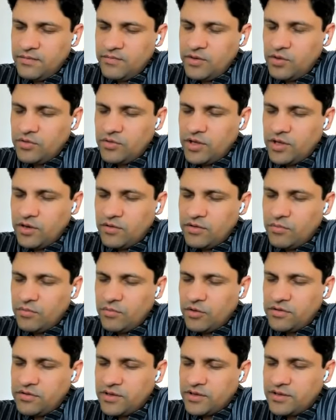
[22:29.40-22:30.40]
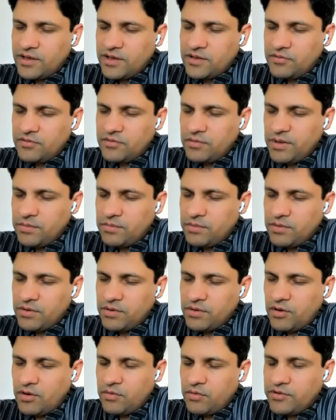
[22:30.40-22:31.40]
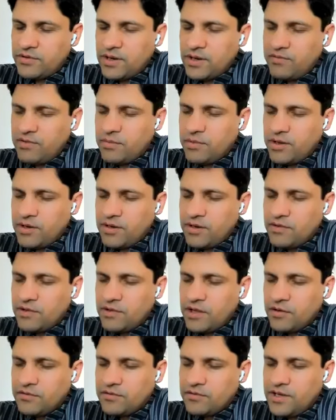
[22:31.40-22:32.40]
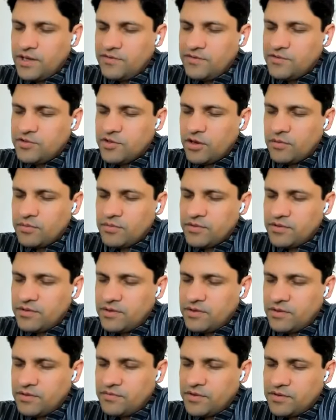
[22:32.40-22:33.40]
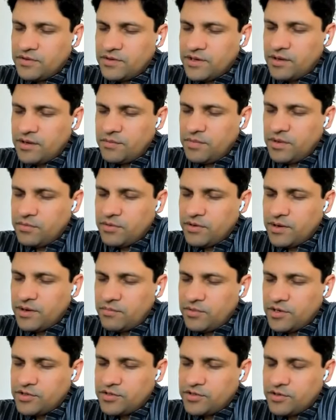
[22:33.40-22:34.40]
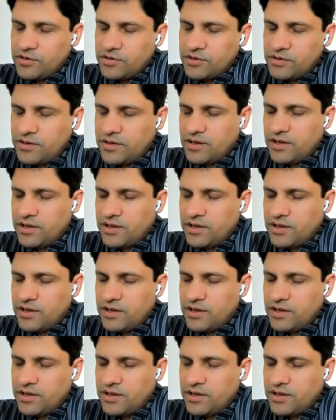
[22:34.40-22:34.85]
when you think of the most successful people, almost everybody will think of Steve Jobs, the first 10 people, I'm pretty sure.